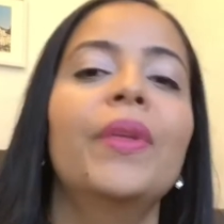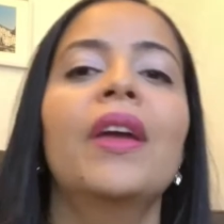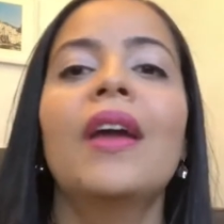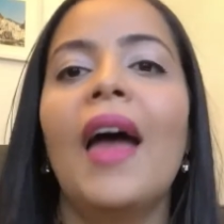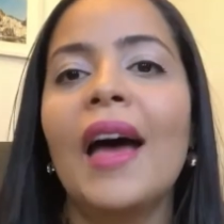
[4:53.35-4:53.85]

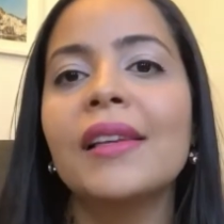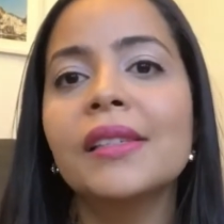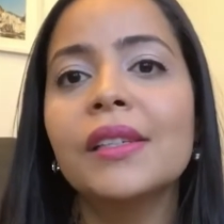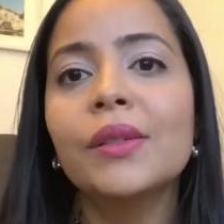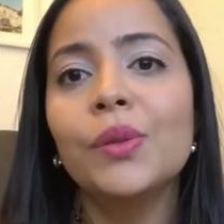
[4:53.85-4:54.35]
As a
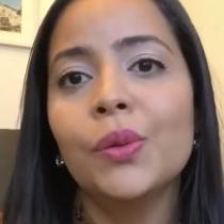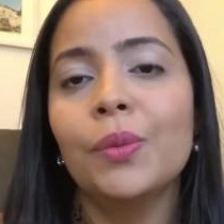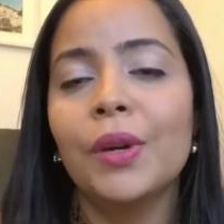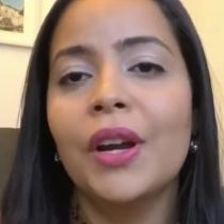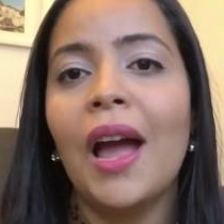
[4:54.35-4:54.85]
consumer,
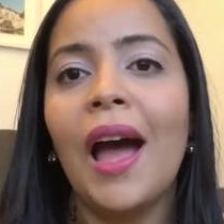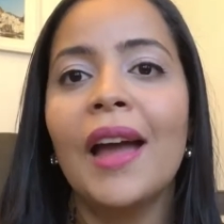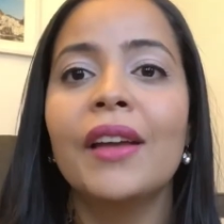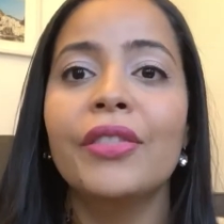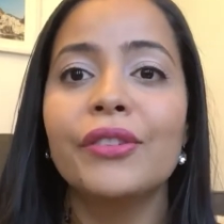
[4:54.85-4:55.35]
I
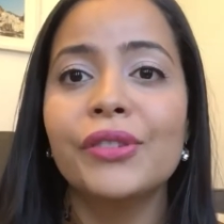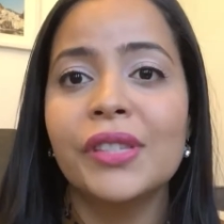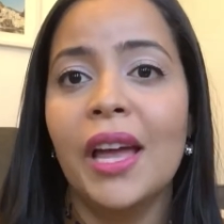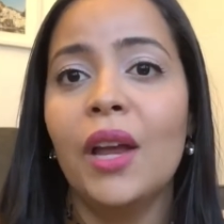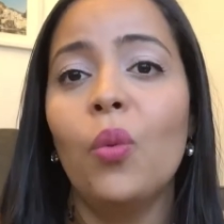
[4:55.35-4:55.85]
understand
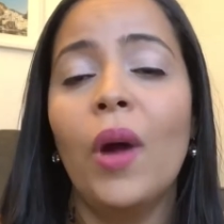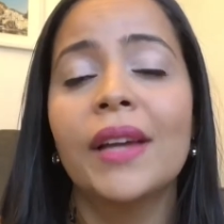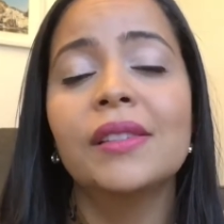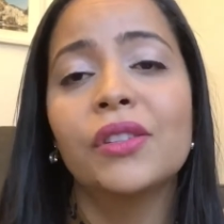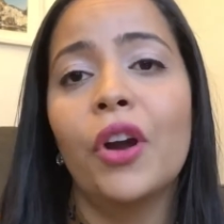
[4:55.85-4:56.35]
why
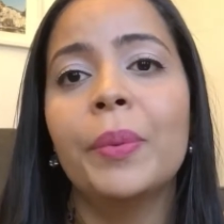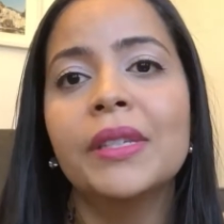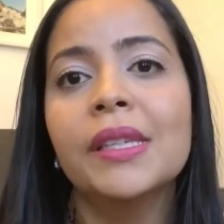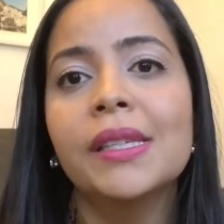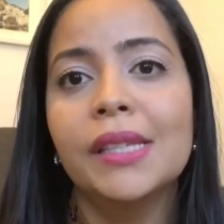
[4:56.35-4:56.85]
Starbucks
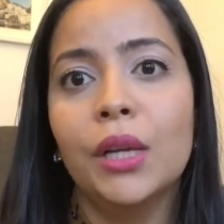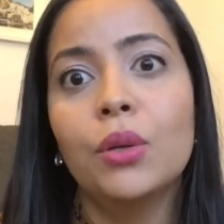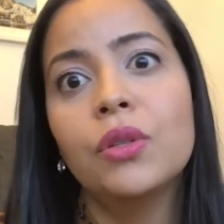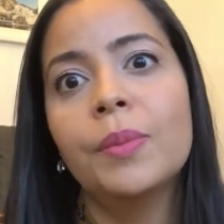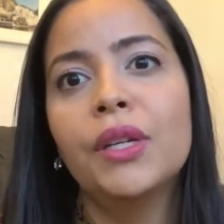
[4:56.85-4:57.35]
continue to
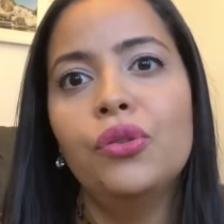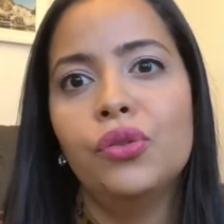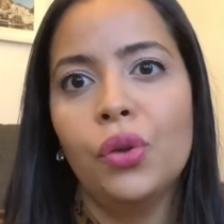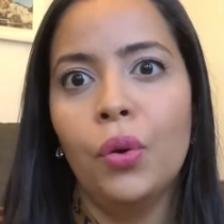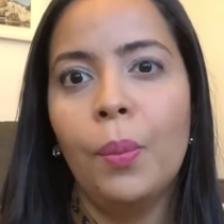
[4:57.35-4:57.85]
be so
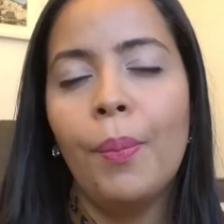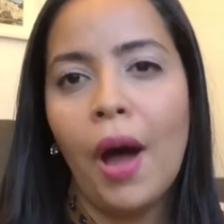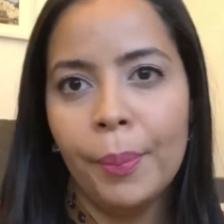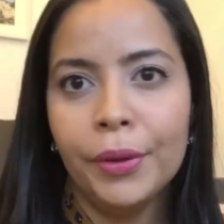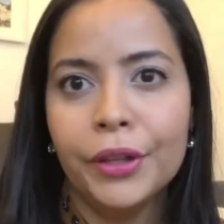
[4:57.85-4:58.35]

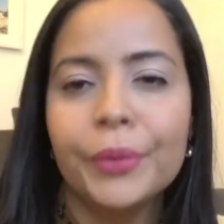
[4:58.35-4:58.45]
popular.